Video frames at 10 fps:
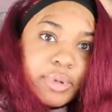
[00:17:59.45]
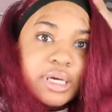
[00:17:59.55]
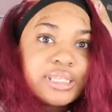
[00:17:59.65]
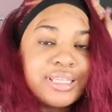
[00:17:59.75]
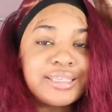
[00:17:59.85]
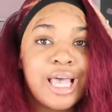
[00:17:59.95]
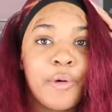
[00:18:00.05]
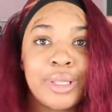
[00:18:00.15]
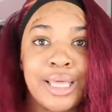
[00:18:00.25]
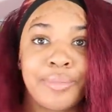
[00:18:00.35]
because that's how
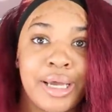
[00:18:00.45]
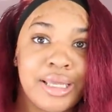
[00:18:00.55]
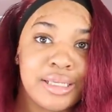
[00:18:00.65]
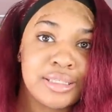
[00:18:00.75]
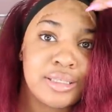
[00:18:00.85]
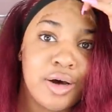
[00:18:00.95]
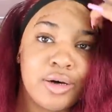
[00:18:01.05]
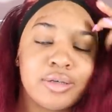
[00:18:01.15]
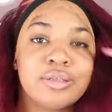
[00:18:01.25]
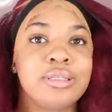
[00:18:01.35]
I like my
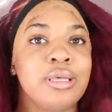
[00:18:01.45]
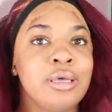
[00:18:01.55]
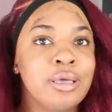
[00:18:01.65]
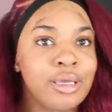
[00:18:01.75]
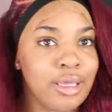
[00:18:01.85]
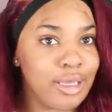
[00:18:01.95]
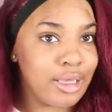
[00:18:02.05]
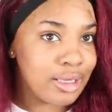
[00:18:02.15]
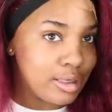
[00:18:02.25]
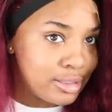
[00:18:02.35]
installs.
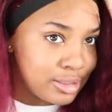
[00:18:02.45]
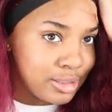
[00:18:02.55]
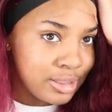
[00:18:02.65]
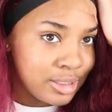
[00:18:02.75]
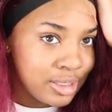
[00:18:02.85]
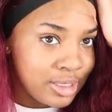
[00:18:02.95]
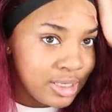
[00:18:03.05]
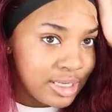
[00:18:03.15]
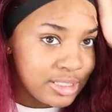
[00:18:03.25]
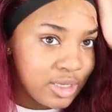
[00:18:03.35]
And
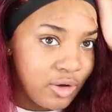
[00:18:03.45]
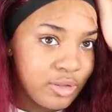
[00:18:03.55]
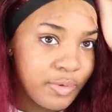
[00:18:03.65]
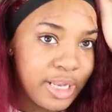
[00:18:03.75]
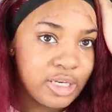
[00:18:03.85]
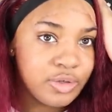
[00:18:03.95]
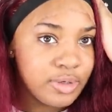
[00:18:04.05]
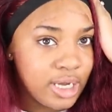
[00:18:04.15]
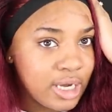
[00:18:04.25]
that's the only way to do it,